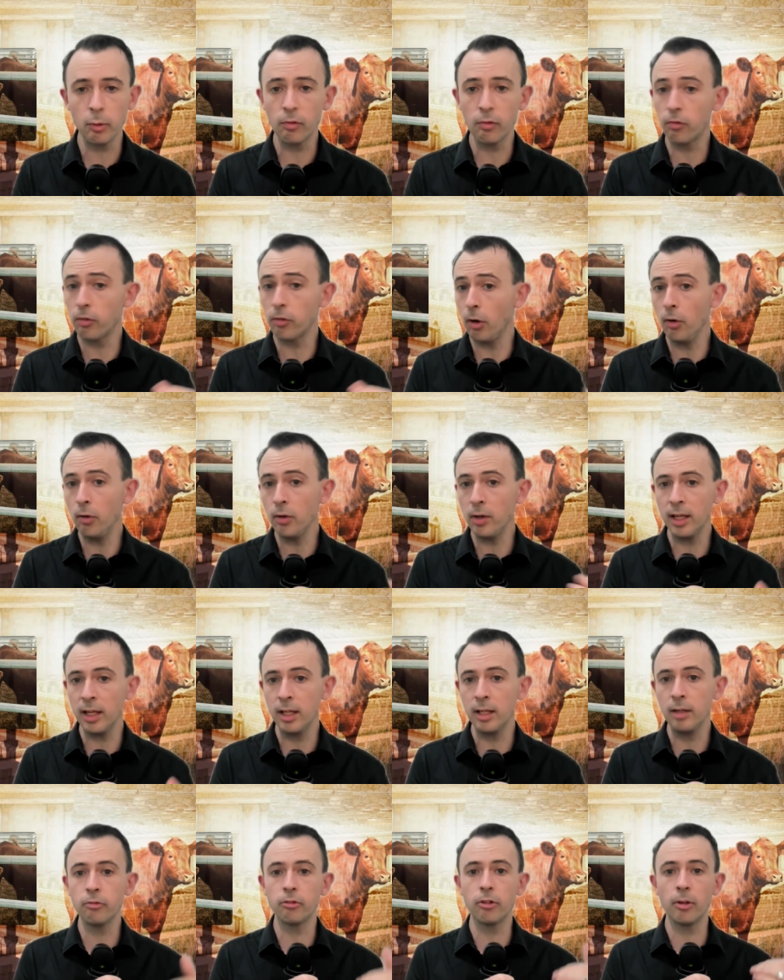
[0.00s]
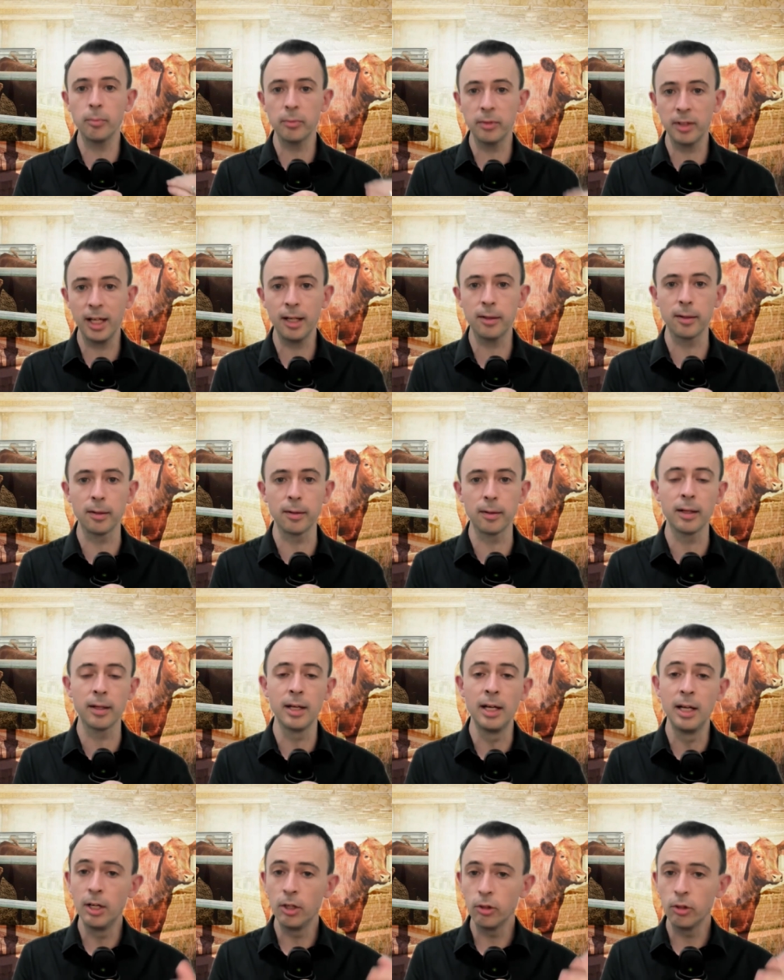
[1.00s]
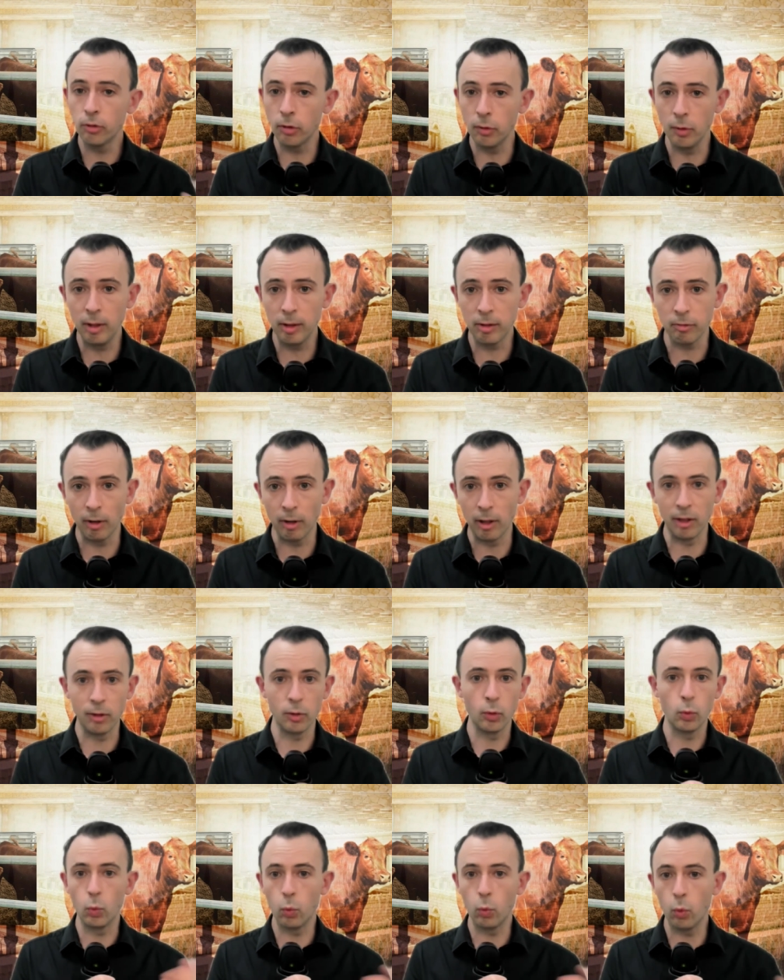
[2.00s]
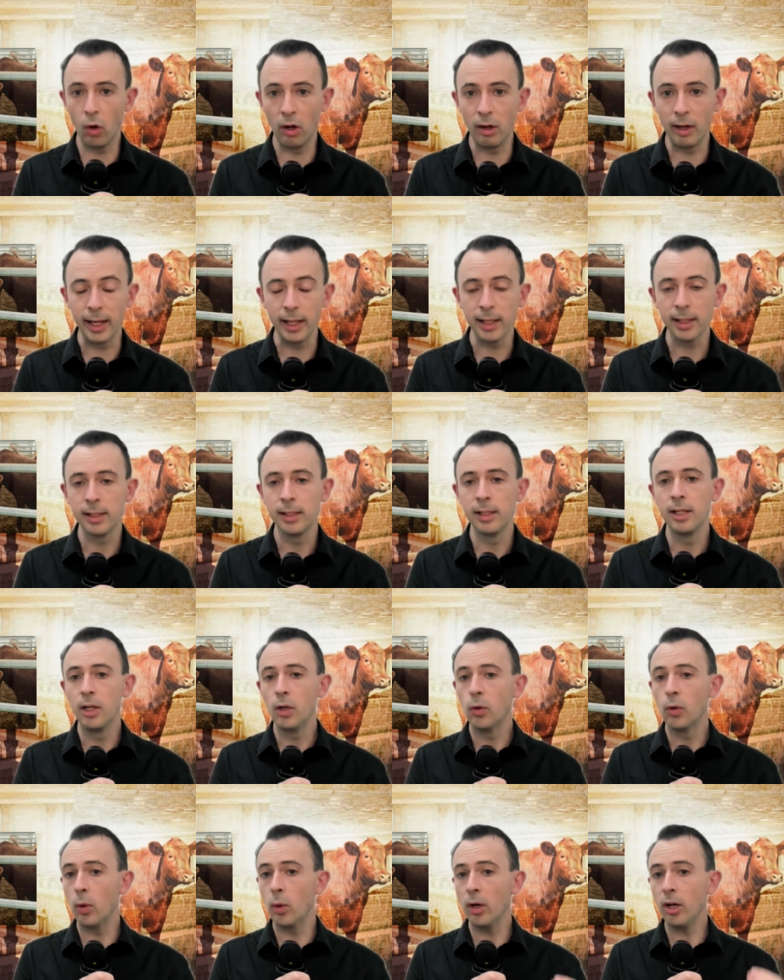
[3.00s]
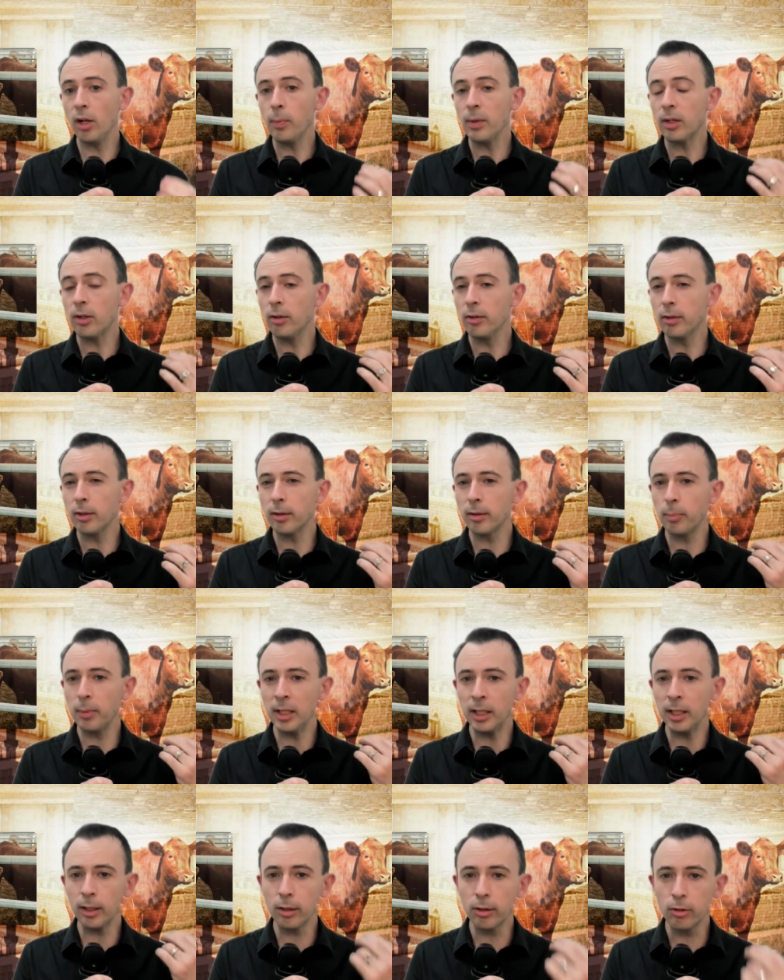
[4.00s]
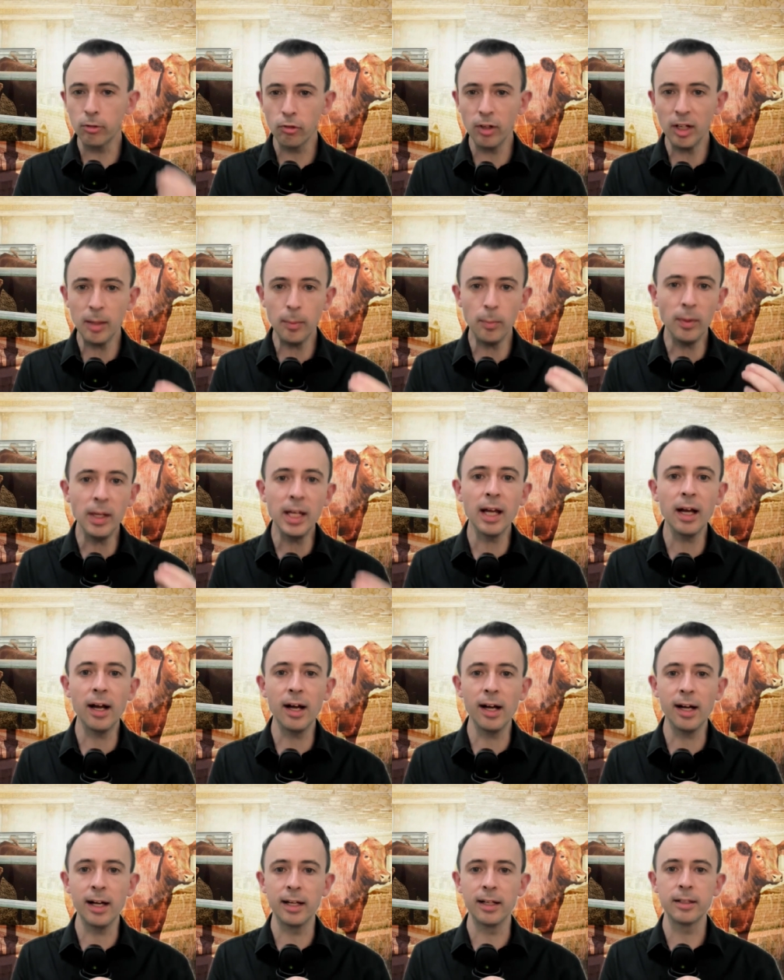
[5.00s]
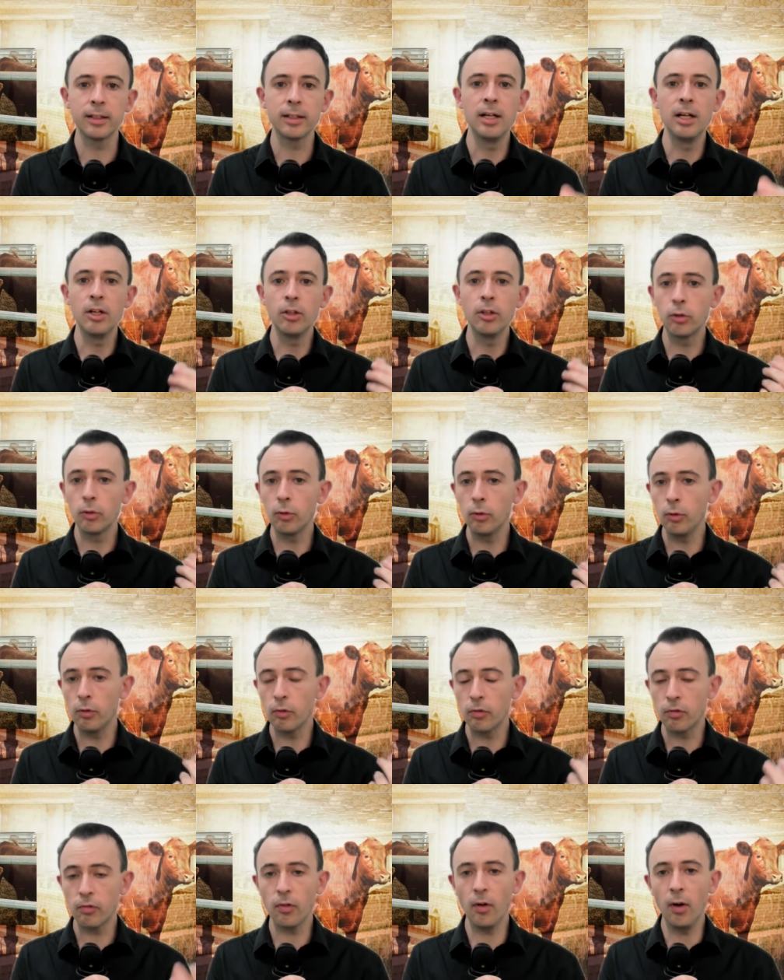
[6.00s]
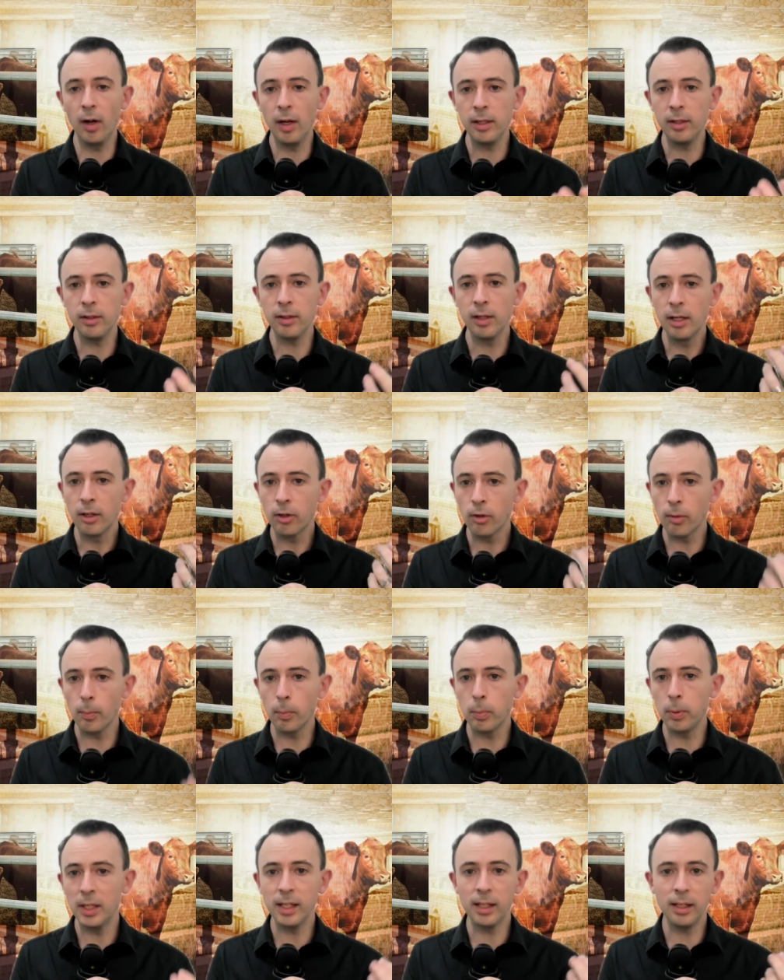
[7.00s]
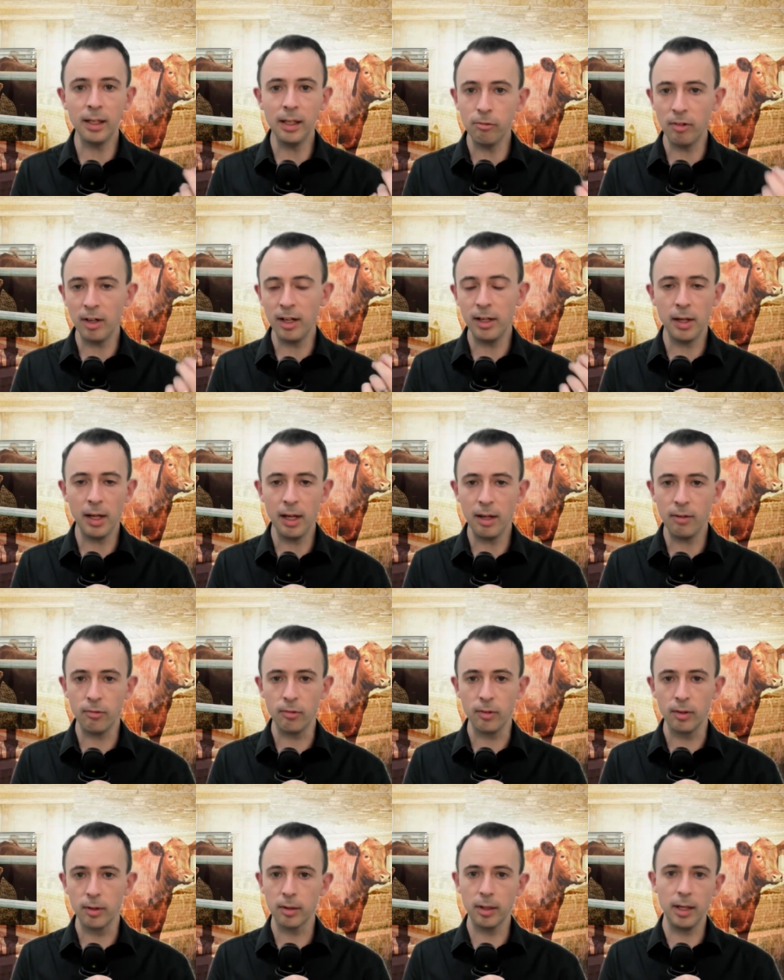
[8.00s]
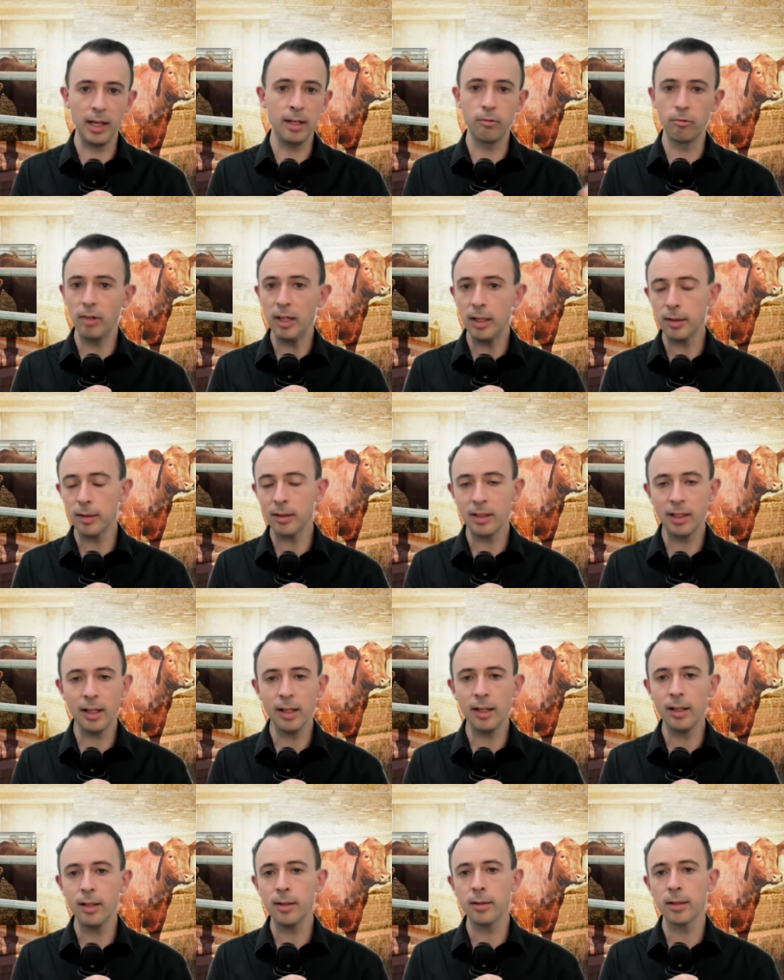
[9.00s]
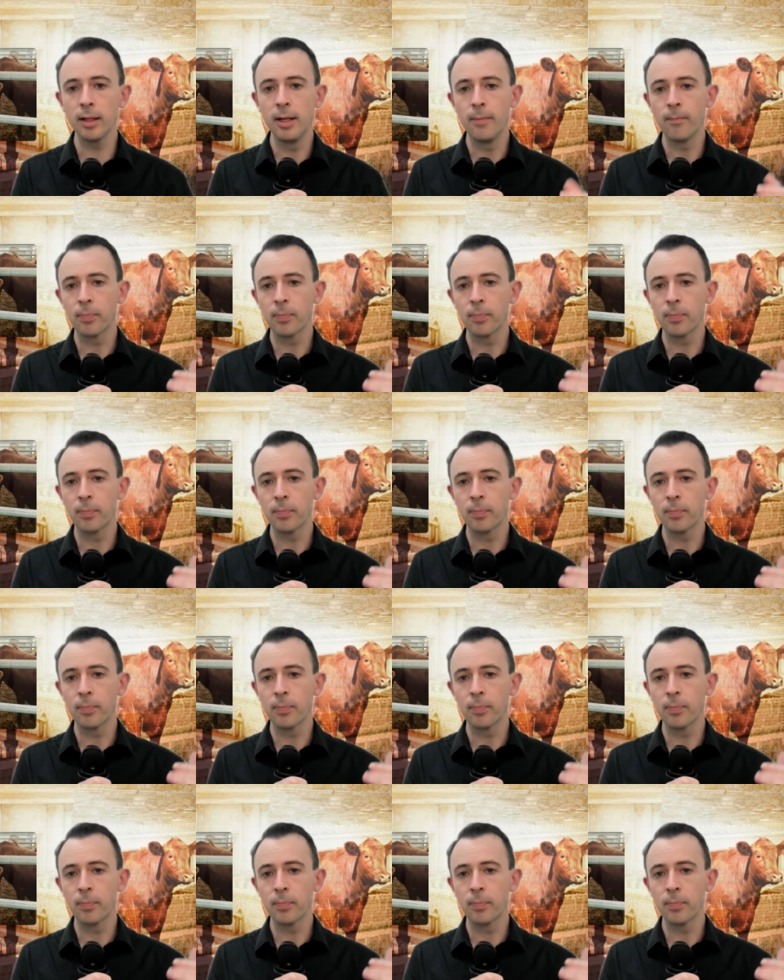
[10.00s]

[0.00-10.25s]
were flown in from Texas to Israel. Why? Well, because it's been extremely hard to find completely red heifers. In recent years,